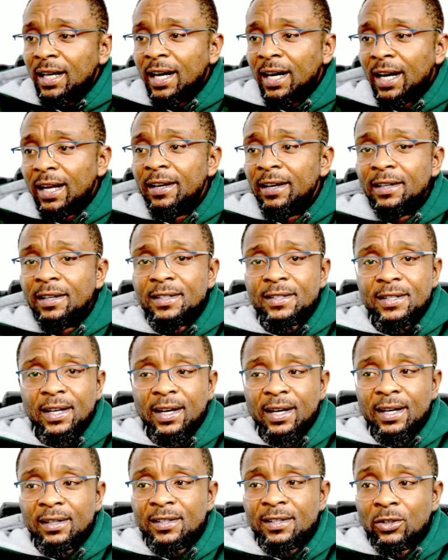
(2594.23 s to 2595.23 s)
late
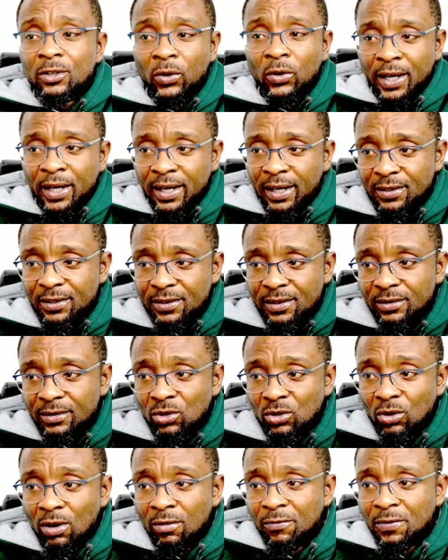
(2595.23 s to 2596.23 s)
COAS to
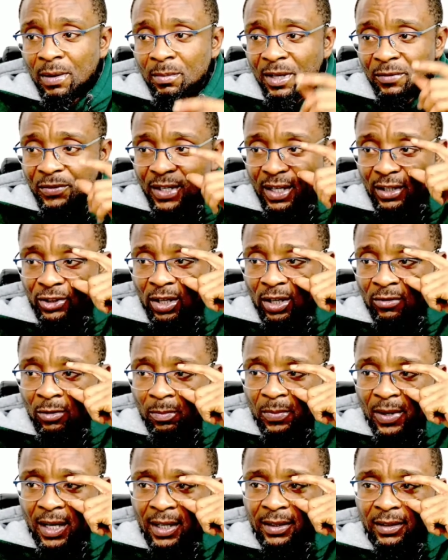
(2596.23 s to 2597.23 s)
confirm if their travel
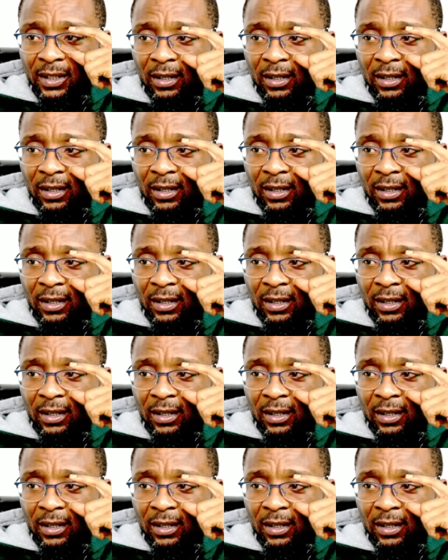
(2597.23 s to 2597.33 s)
plan